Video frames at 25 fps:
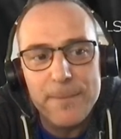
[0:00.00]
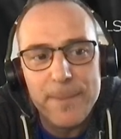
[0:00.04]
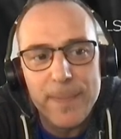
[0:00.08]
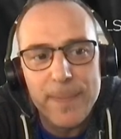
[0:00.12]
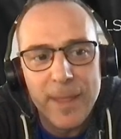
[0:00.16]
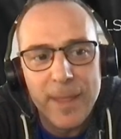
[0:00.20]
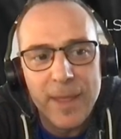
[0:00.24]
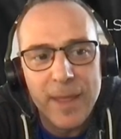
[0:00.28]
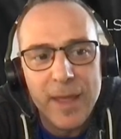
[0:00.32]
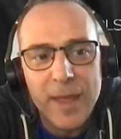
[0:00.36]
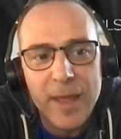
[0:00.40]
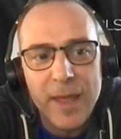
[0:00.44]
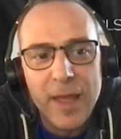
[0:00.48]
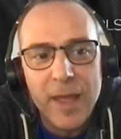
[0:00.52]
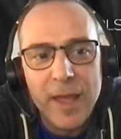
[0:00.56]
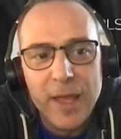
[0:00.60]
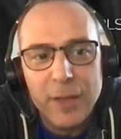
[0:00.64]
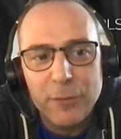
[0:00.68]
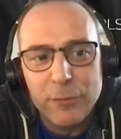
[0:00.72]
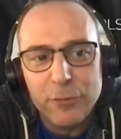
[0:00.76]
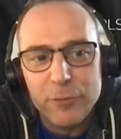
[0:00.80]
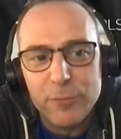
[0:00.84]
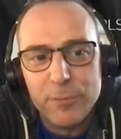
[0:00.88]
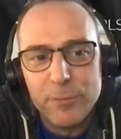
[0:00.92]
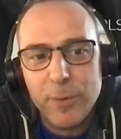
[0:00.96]

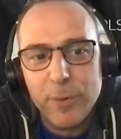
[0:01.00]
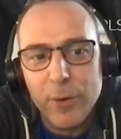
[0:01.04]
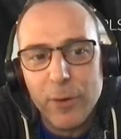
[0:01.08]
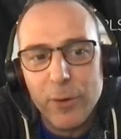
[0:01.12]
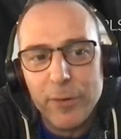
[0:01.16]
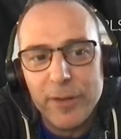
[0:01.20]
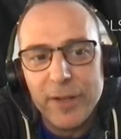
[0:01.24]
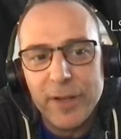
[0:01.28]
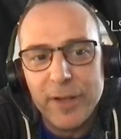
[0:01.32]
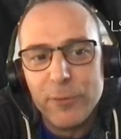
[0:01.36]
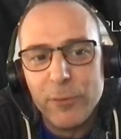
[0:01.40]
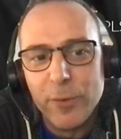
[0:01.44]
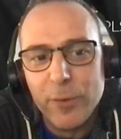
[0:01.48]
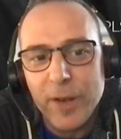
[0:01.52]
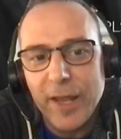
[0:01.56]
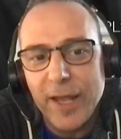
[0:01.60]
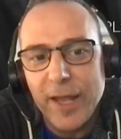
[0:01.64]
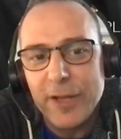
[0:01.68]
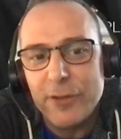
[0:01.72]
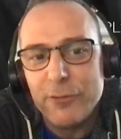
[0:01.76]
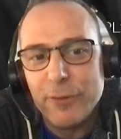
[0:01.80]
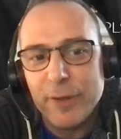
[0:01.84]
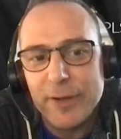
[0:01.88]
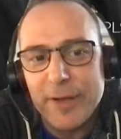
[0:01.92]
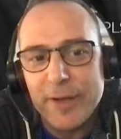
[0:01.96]
It was bold and
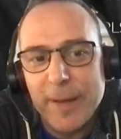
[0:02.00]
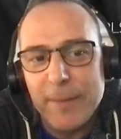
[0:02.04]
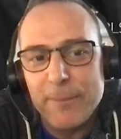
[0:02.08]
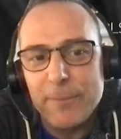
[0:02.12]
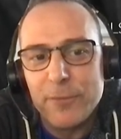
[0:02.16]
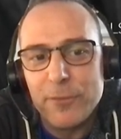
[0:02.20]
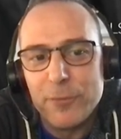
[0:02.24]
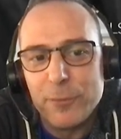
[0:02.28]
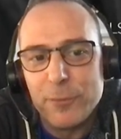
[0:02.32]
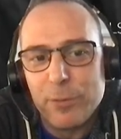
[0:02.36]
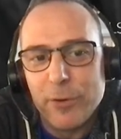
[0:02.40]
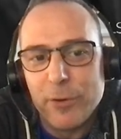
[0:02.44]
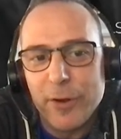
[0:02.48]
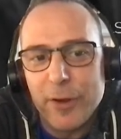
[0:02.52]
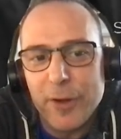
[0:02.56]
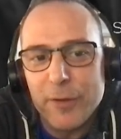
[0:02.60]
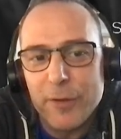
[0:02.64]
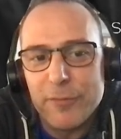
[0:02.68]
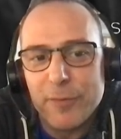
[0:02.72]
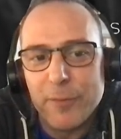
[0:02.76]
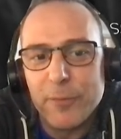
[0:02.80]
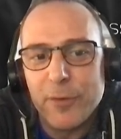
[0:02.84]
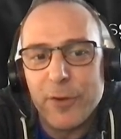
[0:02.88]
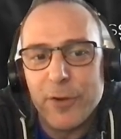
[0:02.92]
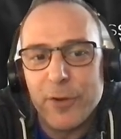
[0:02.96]
willing to adapt to
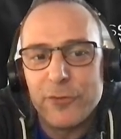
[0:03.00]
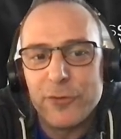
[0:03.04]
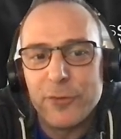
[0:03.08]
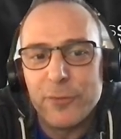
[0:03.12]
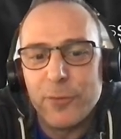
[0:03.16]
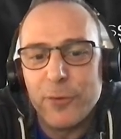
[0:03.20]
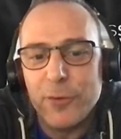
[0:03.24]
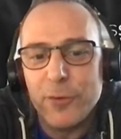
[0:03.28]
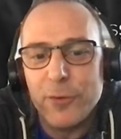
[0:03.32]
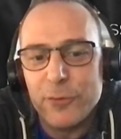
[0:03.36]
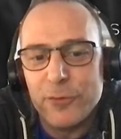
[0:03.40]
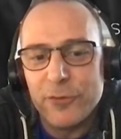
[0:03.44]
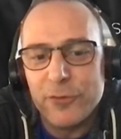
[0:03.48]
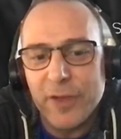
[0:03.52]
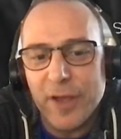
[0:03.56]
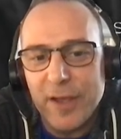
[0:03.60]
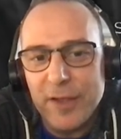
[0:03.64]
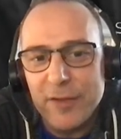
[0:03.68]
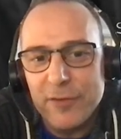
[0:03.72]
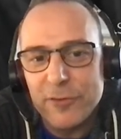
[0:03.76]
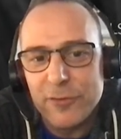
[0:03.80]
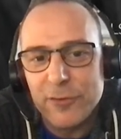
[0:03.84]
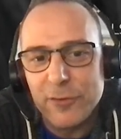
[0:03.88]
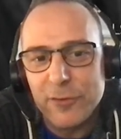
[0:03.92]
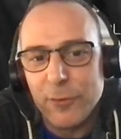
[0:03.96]
product from customer use
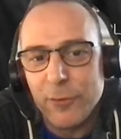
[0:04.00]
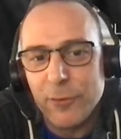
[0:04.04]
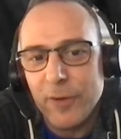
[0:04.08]
case.